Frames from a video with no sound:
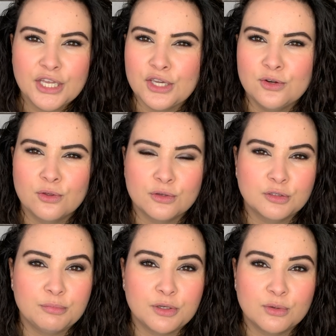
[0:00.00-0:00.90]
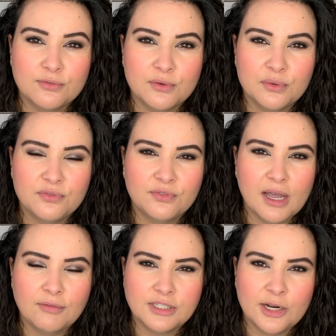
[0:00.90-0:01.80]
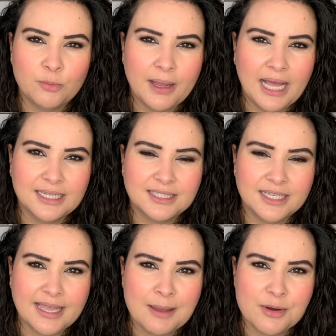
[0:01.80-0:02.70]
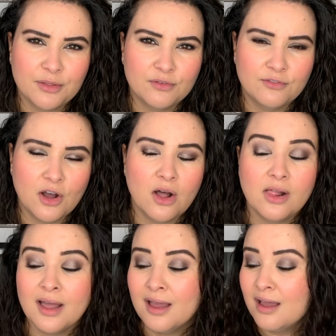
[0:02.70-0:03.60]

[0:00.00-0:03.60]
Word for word: you know, those beautiful five shadow palettes that came out in the fall.